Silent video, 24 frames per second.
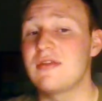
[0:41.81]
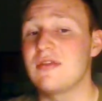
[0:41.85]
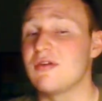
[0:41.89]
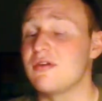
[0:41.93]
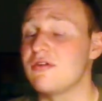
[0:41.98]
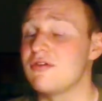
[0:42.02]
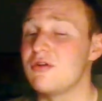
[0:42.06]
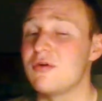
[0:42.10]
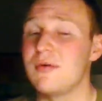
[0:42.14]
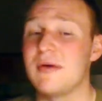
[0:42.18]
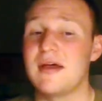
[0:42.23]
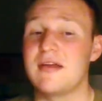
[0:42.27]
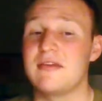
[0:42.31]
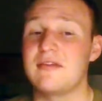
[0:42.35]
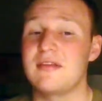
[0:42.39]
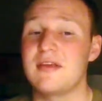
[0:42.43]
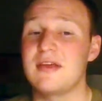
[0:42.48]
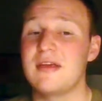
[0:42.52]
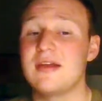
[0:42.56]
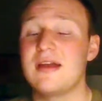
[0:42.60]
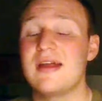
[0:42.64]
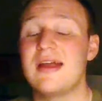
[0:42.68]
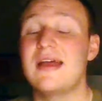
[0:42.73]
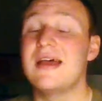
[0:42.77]
there is no
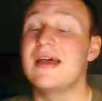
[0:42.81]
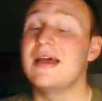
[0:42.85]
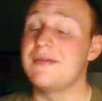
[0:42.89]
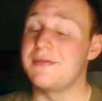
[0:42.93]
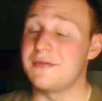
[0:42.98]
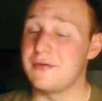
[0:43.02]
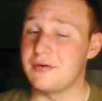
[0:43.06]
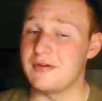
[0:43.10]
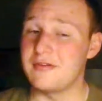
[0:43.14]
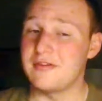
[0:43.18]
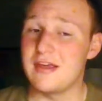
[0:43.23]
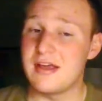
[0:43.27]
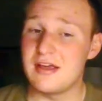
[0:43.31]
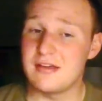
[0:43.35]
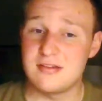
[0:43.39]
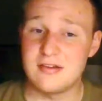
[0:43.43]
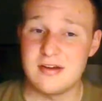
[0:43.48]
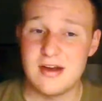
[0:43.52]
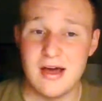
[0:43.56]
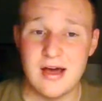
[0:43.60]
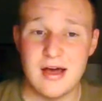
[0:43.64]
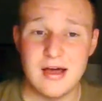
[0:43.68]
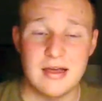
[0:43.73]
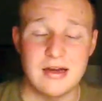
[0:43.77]
S8, and there is
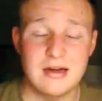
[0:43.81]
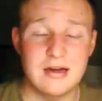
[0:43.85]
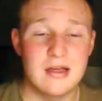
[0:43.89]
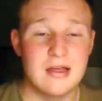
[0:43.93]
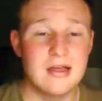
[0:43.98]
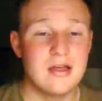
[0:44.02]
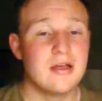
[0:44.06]
S9.